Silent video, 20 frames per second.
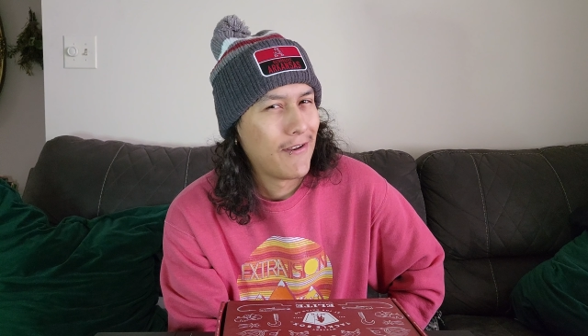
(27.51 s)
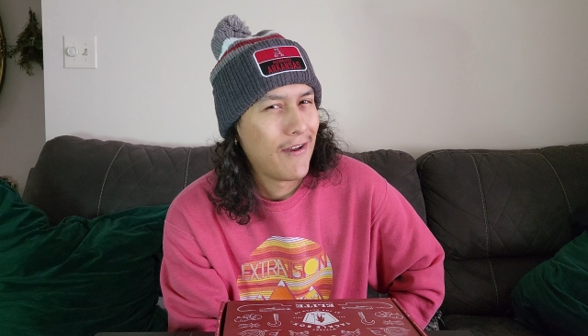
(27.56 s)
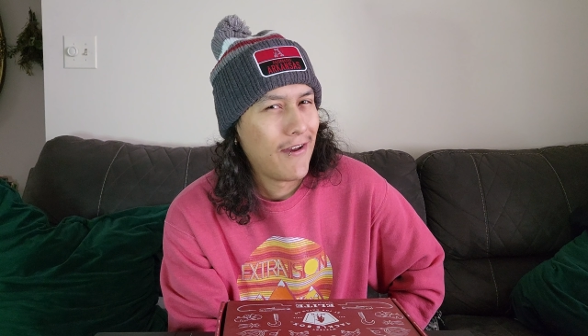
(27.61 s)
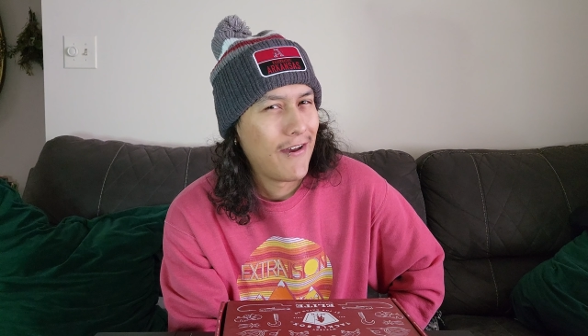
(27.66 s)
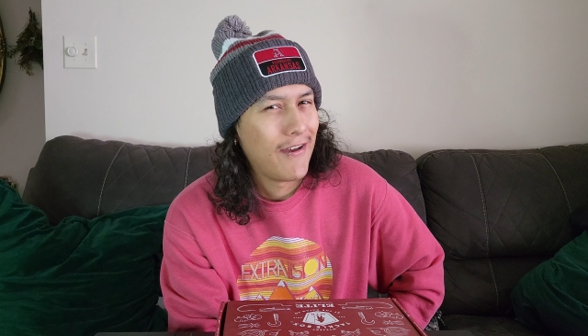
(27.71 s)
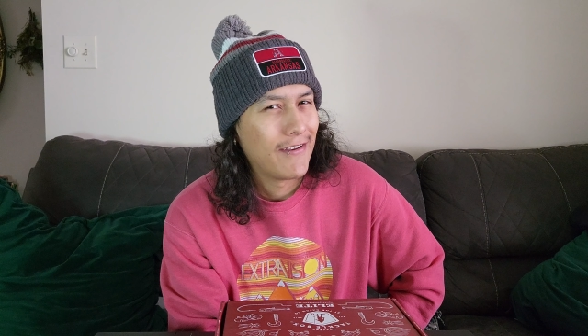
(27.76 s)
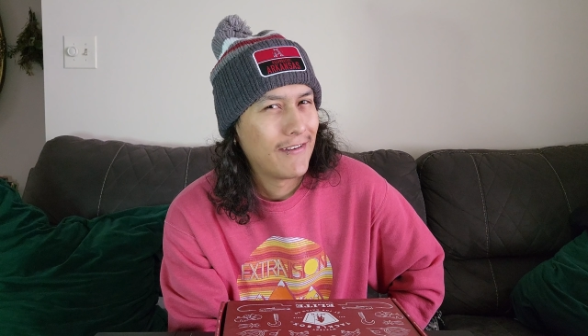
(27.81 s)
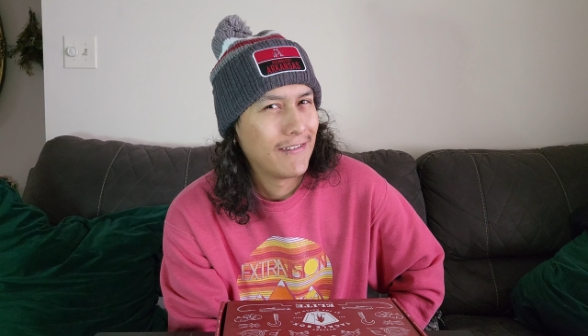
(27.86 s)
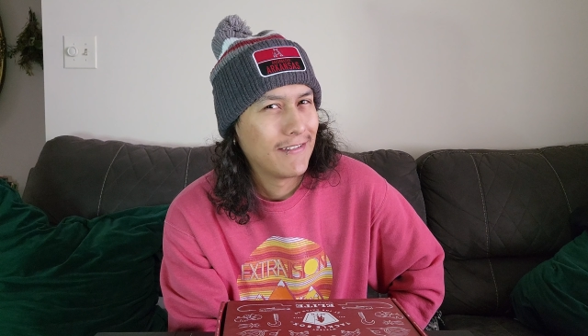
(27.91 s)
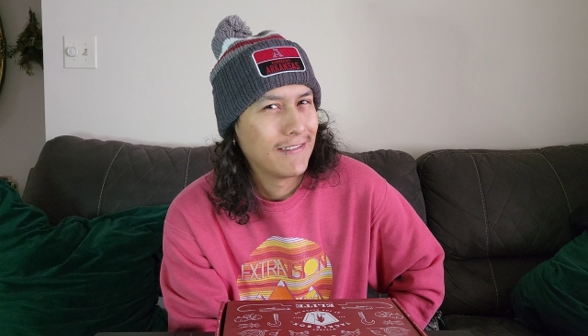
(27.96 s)

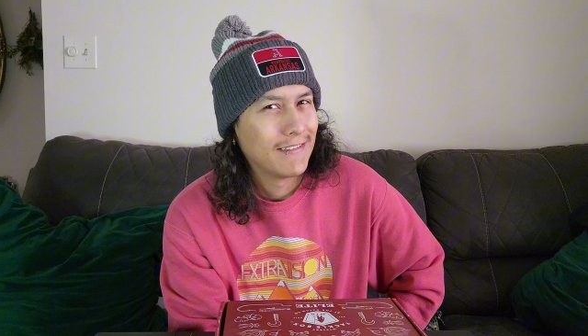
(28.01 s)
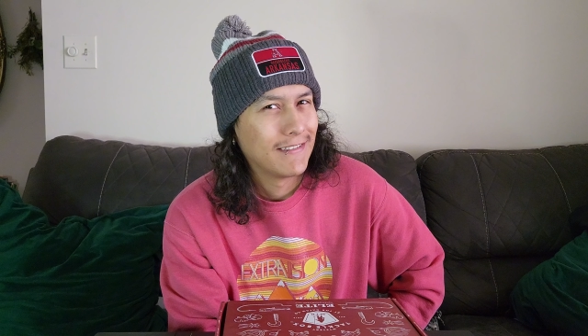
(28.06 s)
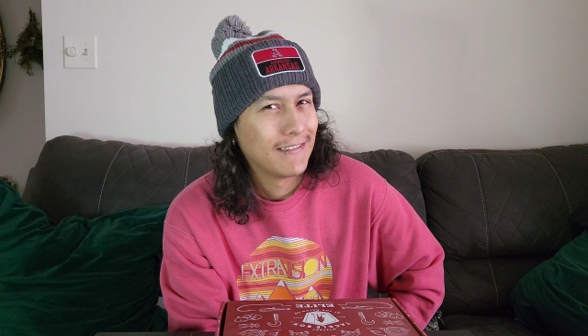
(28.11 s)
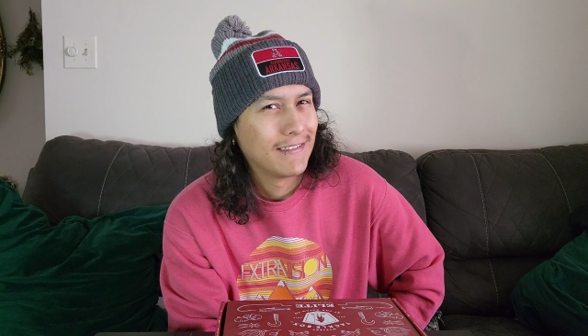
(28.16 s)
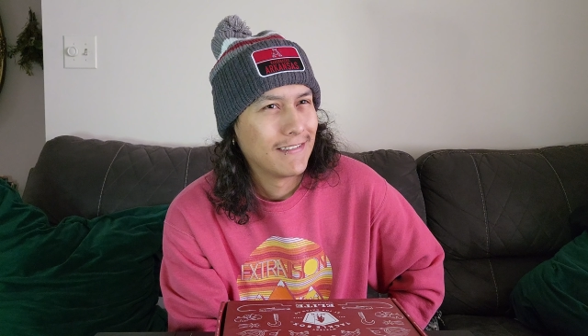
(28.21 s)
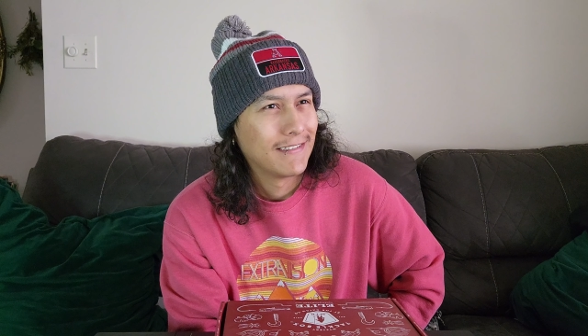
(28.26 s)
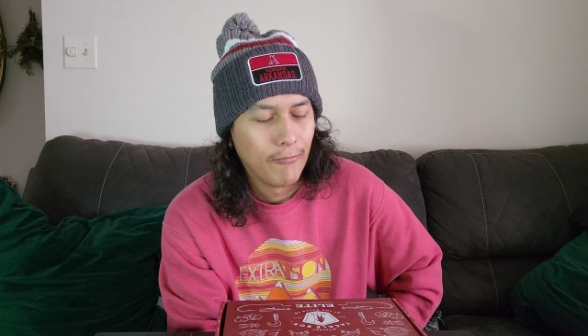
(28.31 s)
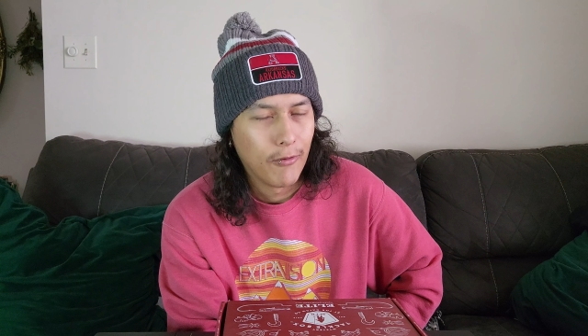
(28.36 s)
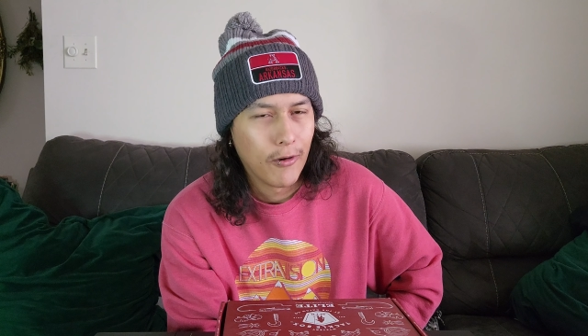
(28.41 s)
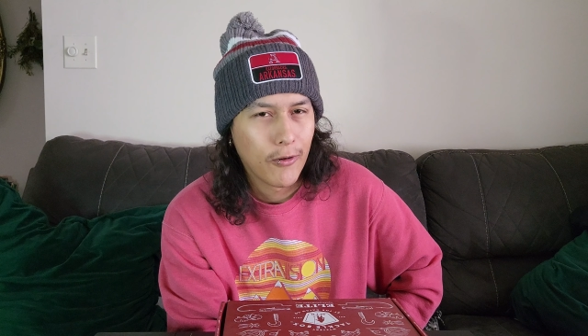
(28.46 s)

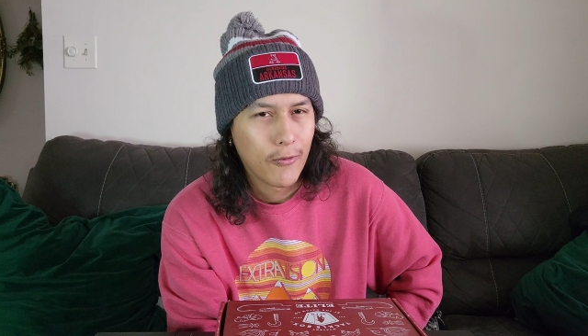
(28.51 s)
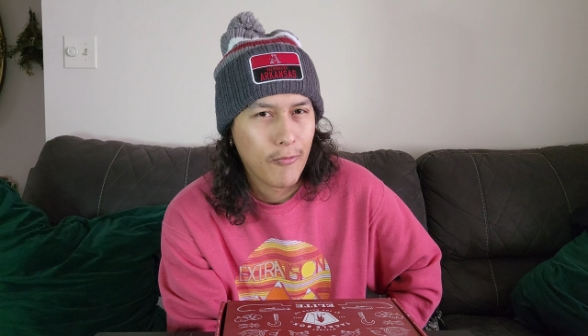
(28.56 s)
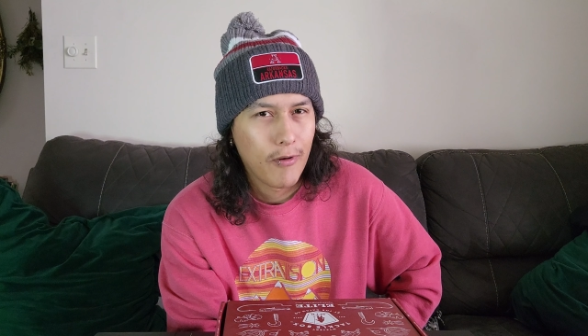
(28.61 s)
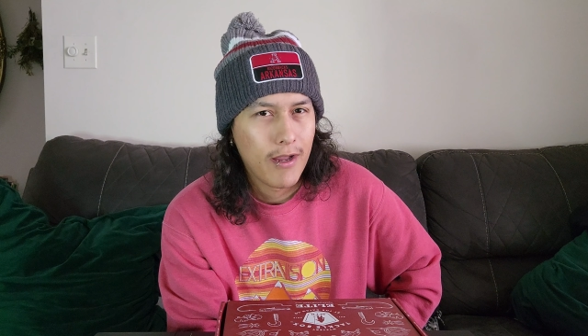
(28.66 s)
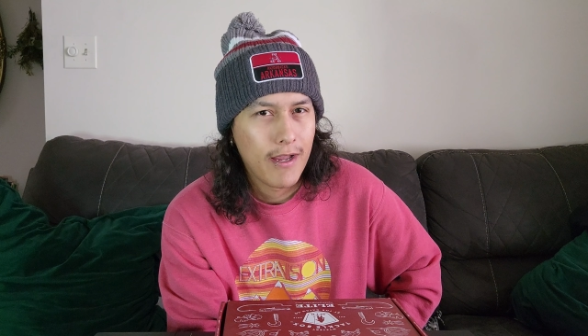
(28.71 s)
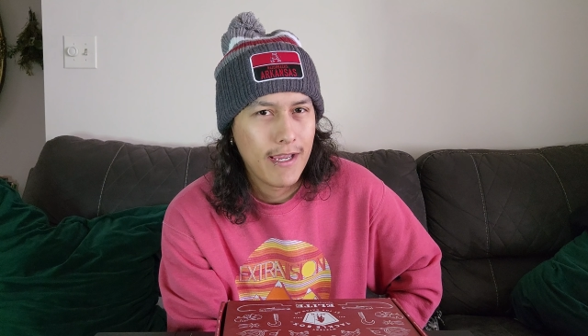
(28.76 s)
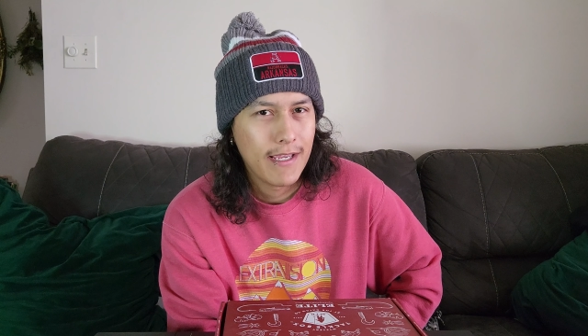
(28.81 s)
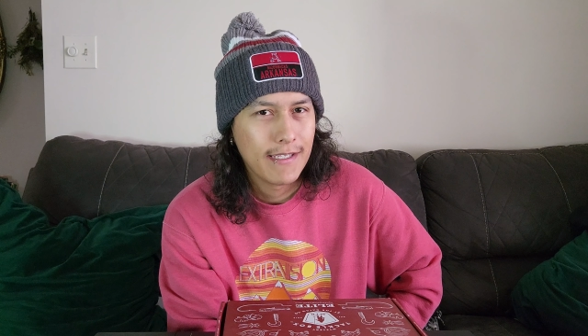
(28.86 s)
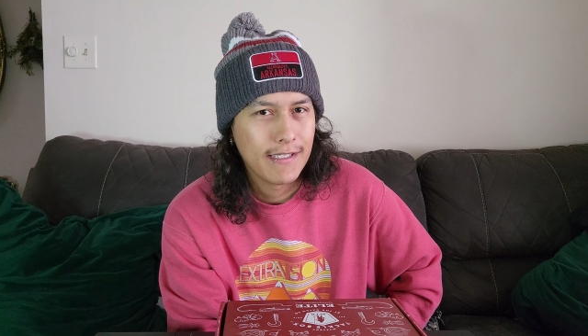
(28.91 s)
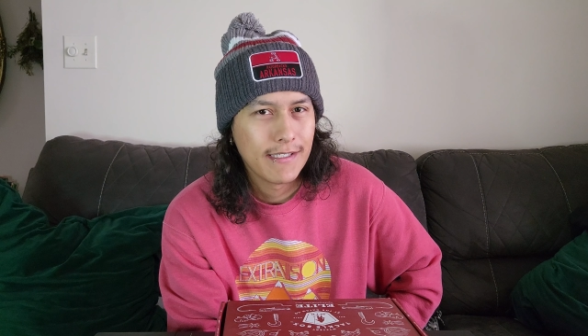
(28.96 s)
on
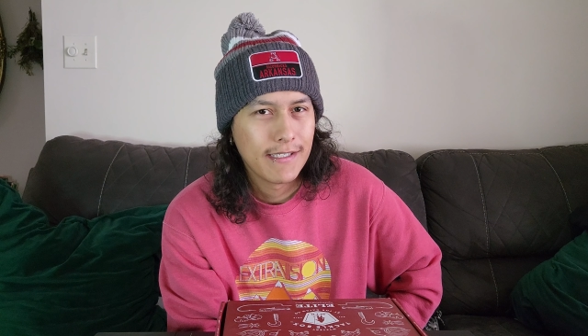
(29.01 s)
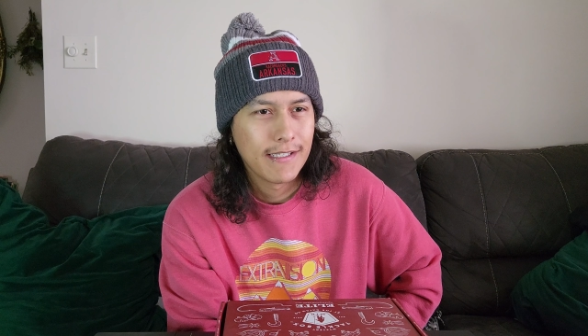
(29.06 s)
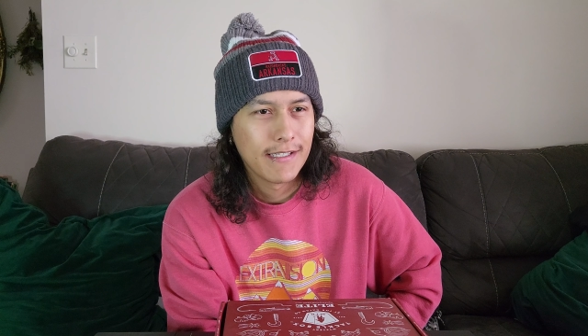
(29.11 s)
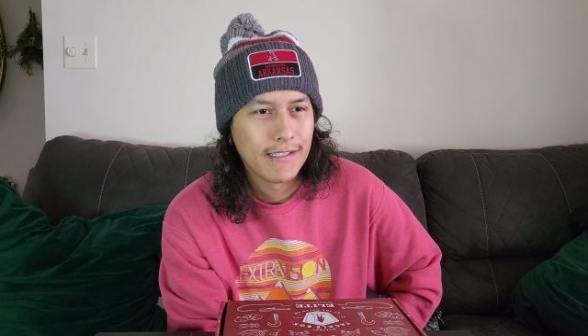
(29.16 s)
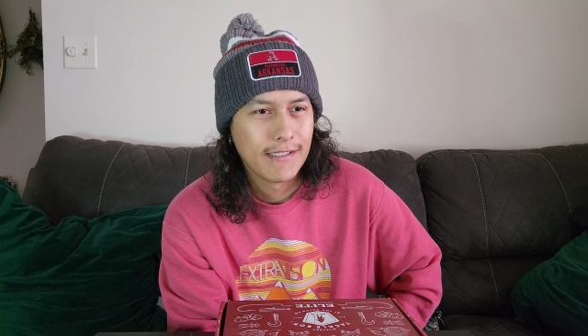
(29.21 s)
work-wise,